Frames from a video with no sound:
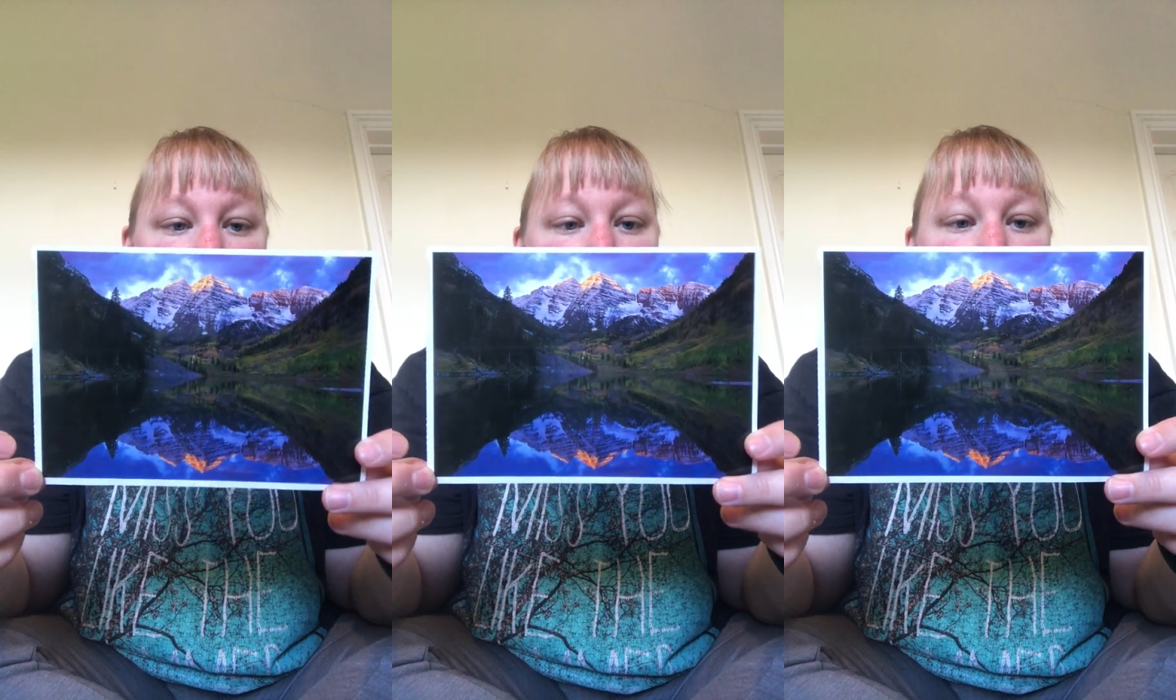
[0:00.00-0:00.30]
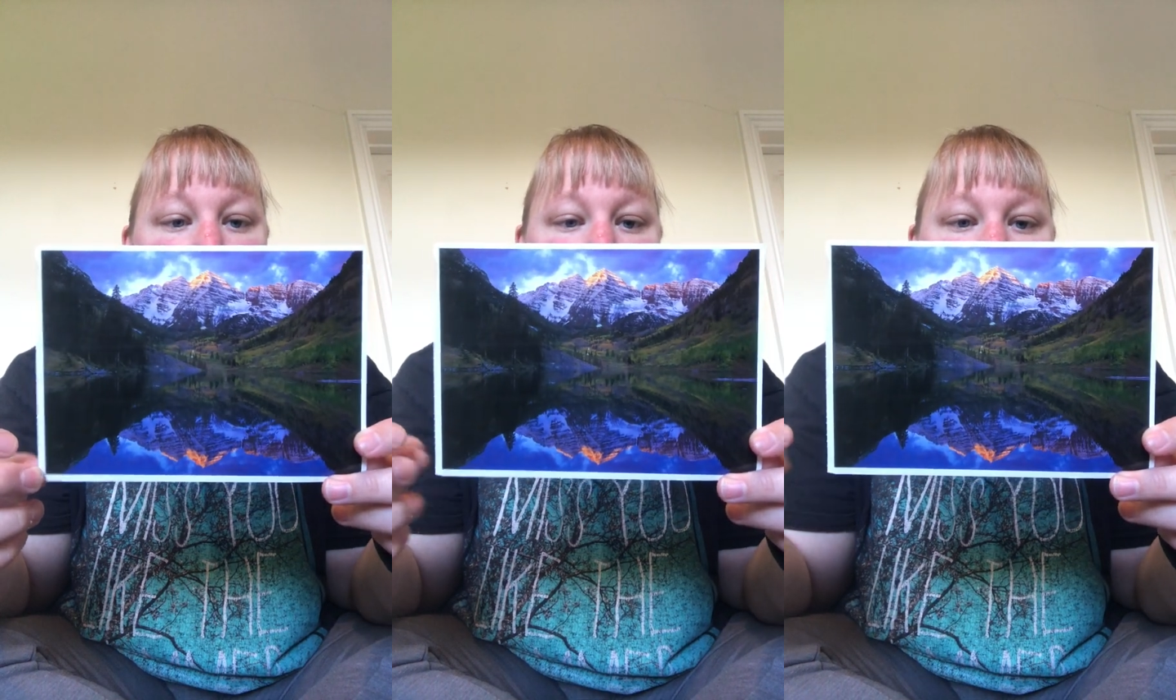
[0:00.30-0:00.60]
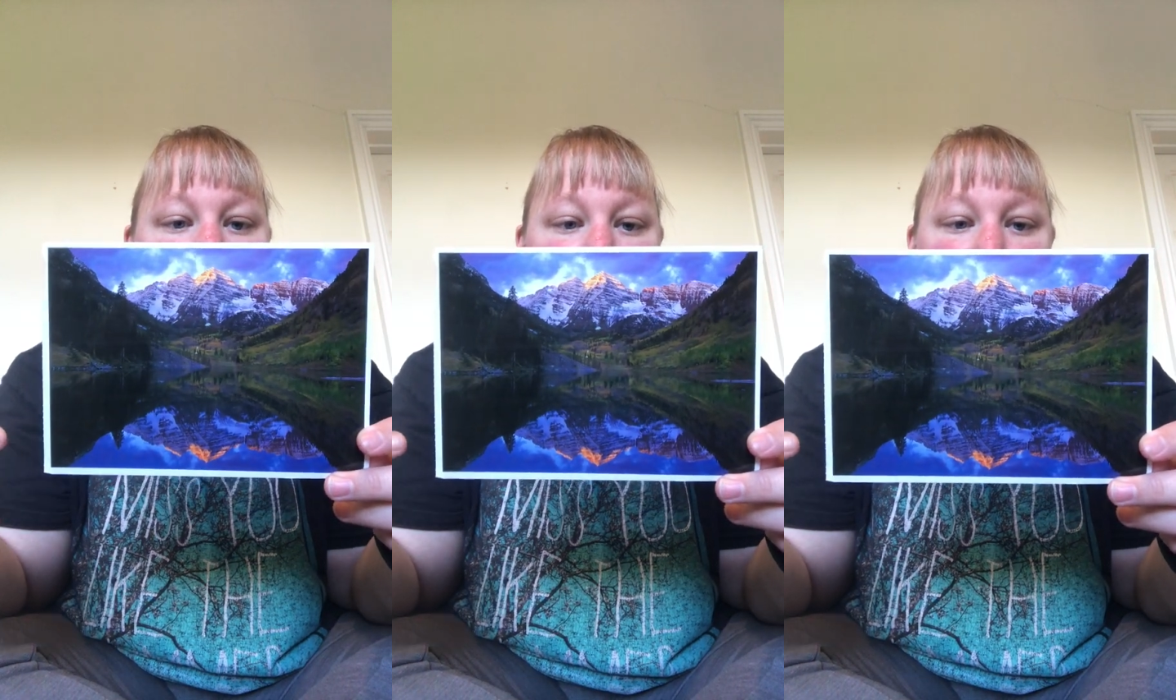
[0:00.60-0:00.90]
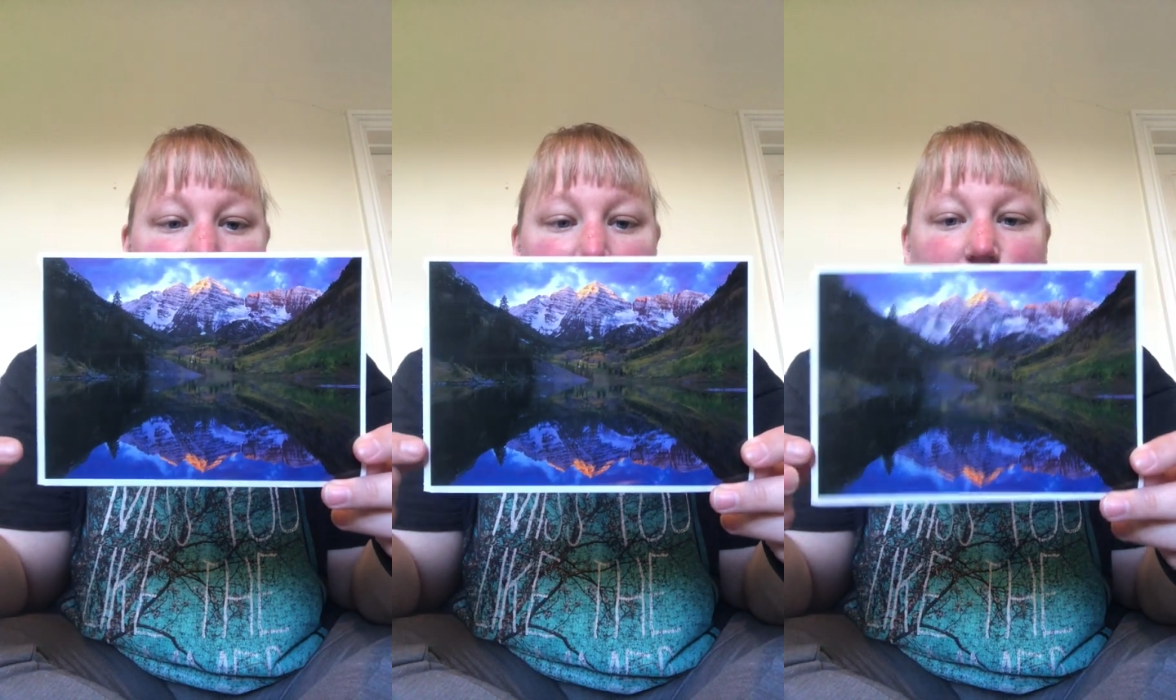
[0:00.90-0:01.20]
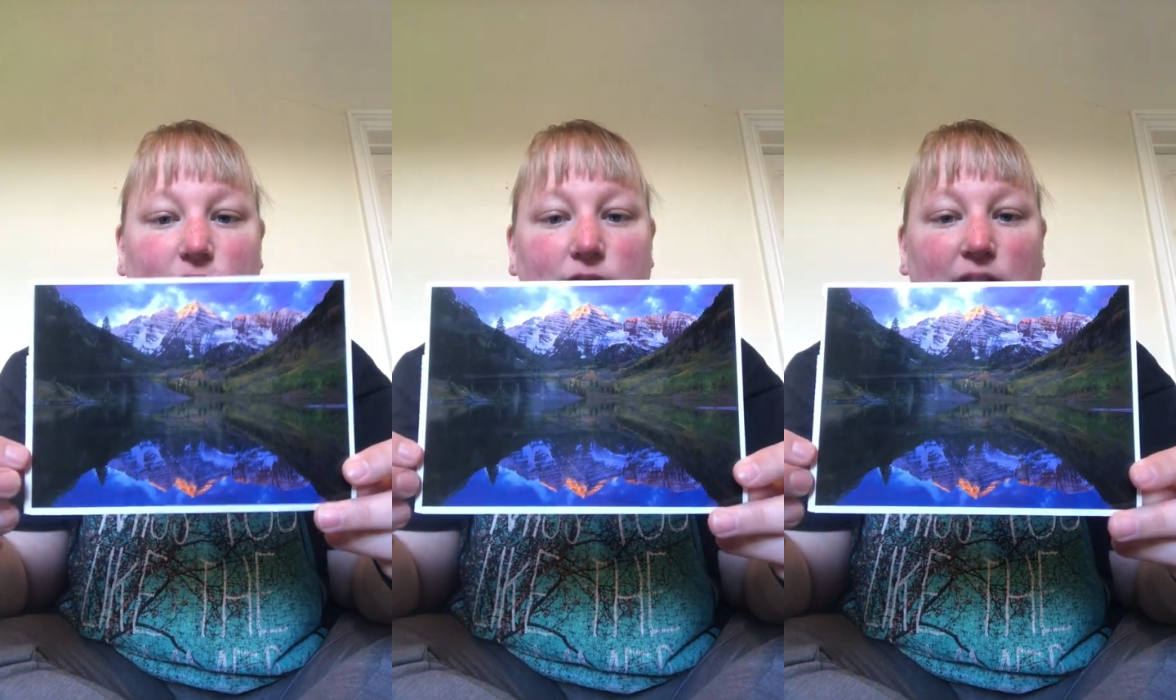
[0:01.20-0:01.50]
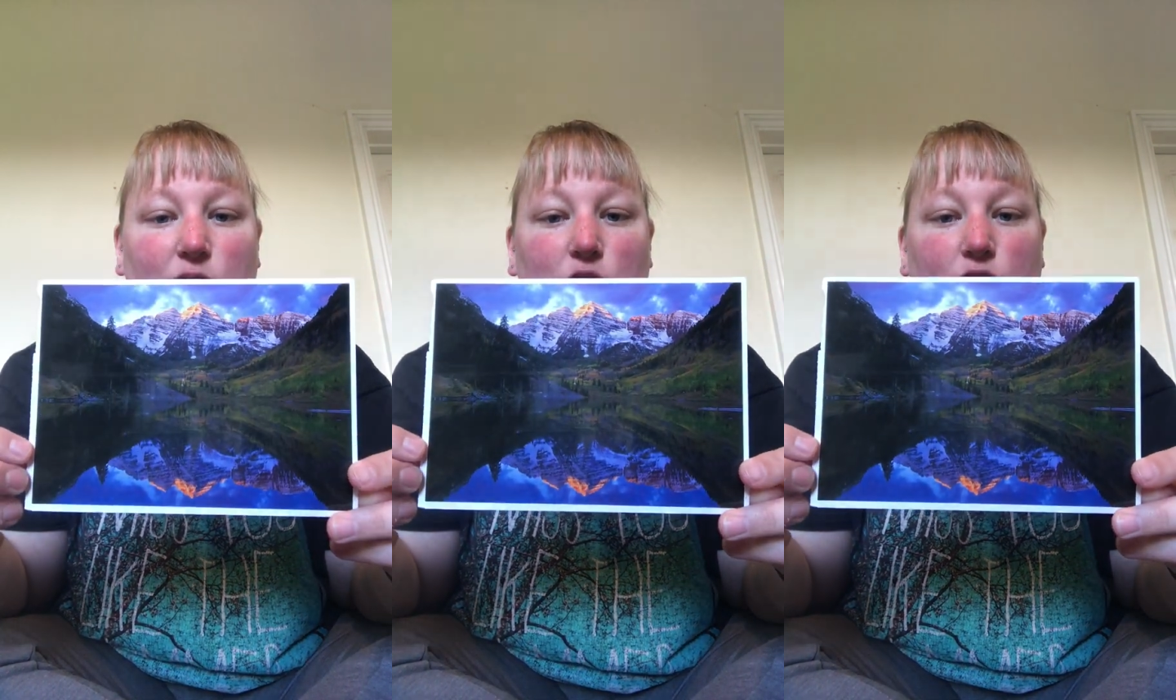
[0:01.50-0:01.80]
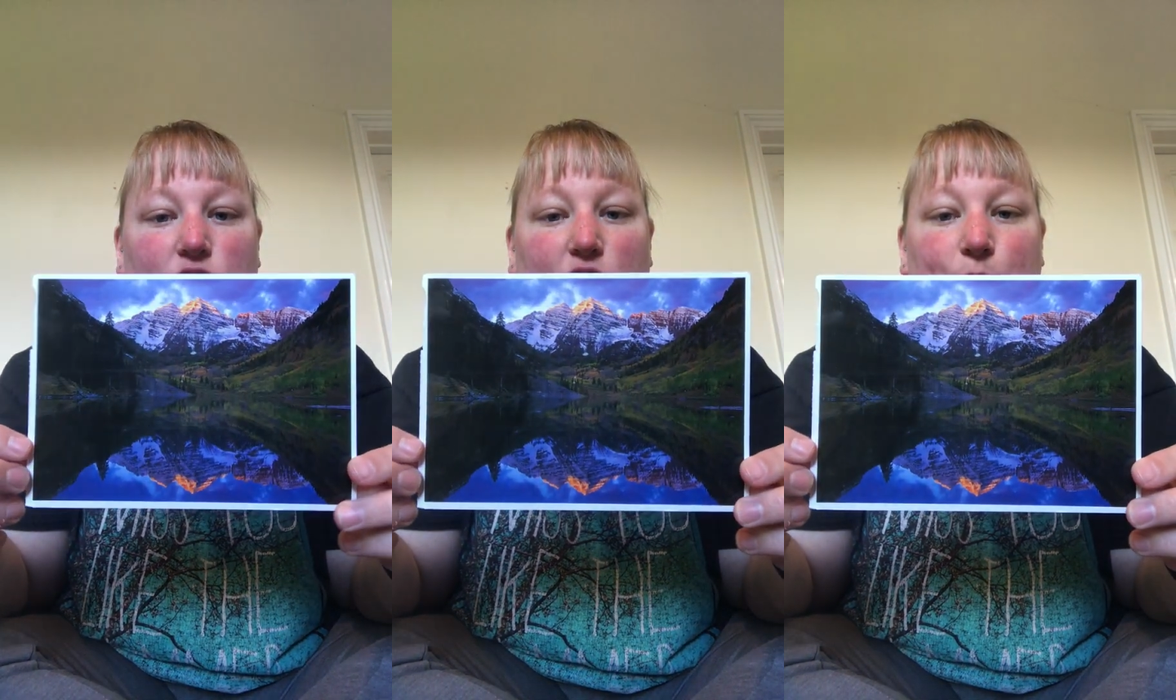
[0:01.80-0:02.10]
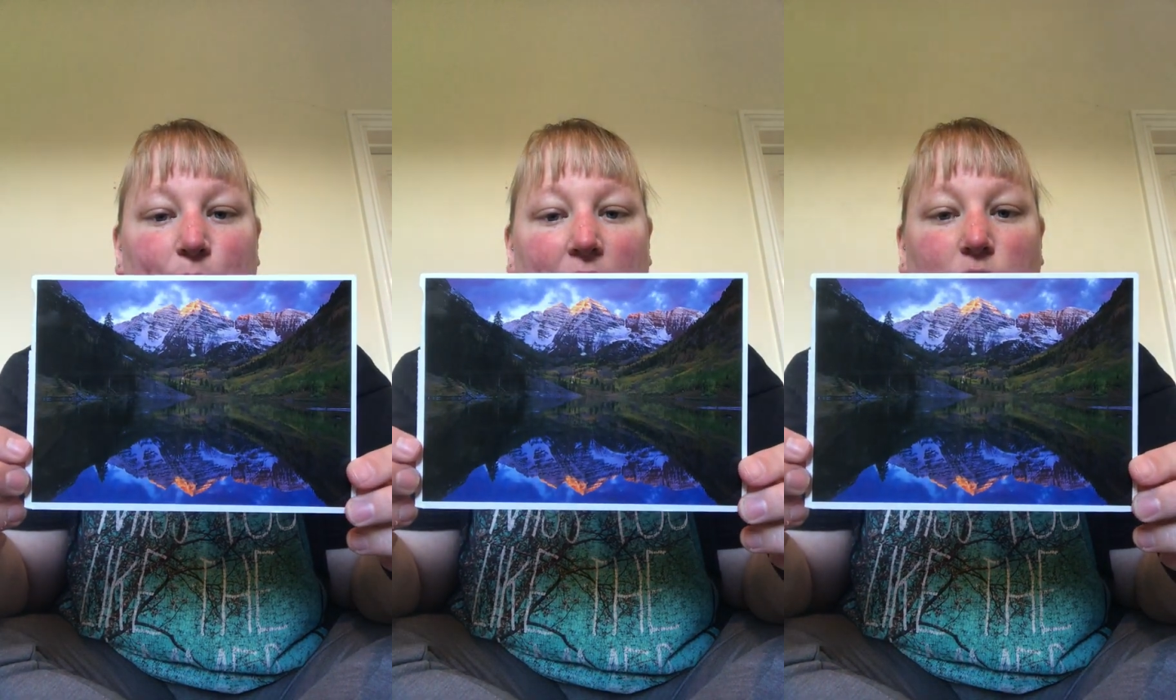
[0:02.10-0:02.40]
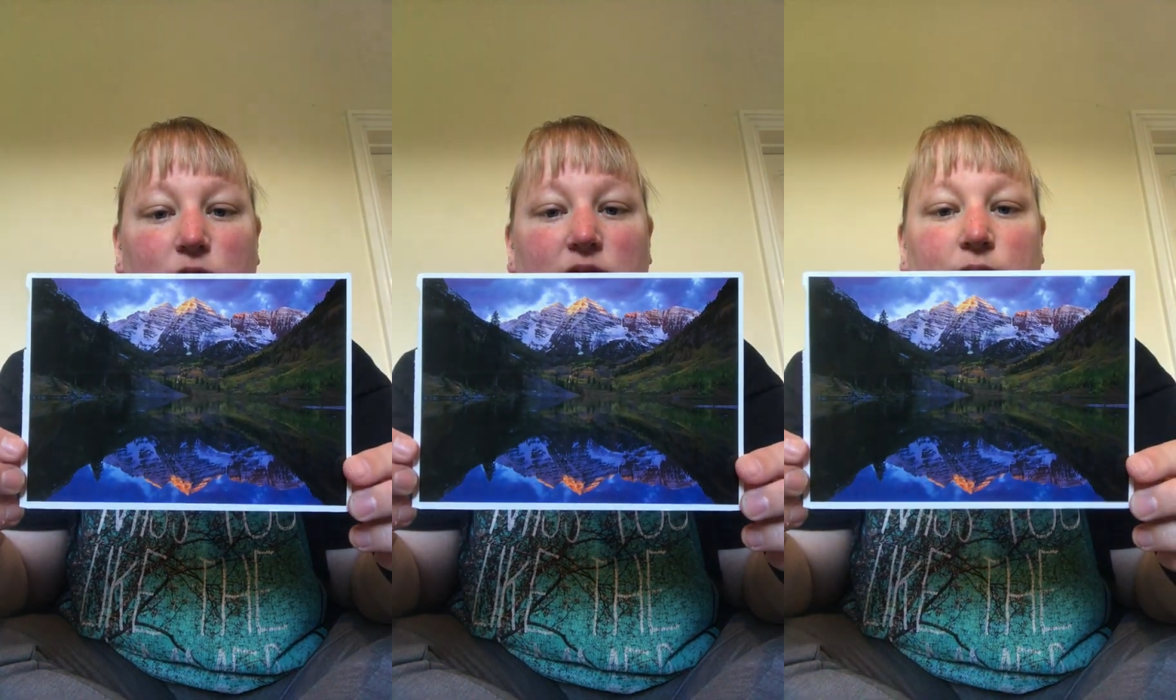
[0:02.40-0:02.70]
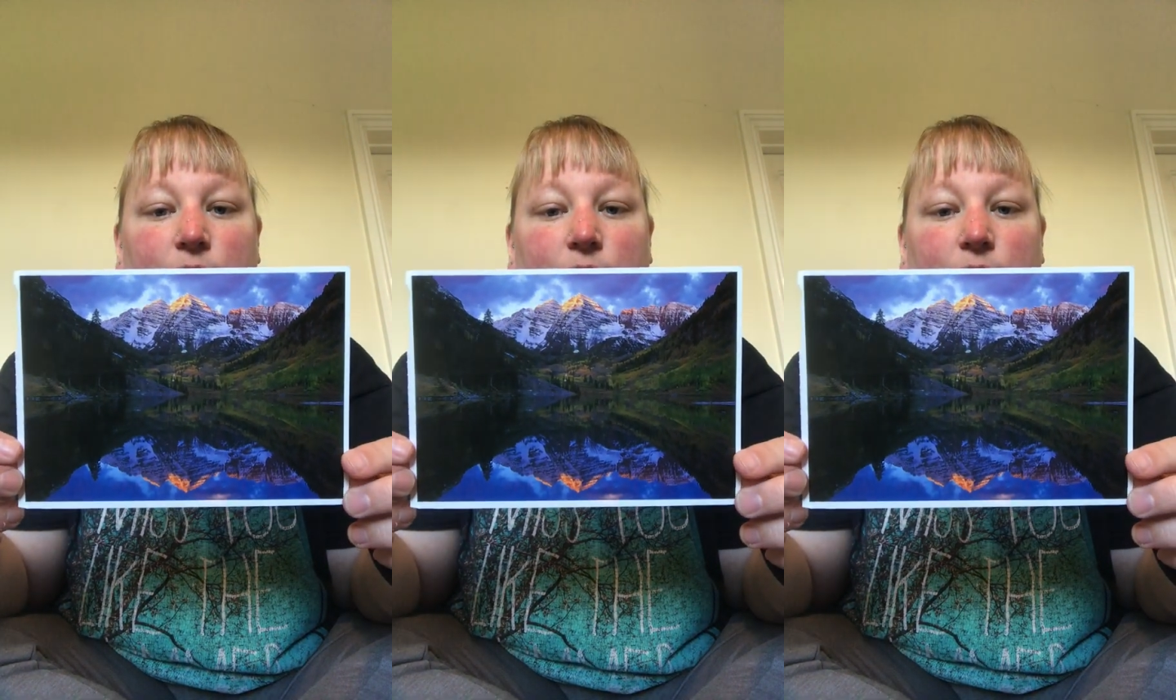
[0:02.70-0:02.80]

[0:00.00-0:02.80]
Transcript: They're called the Maroon Bells because they look like dome bells.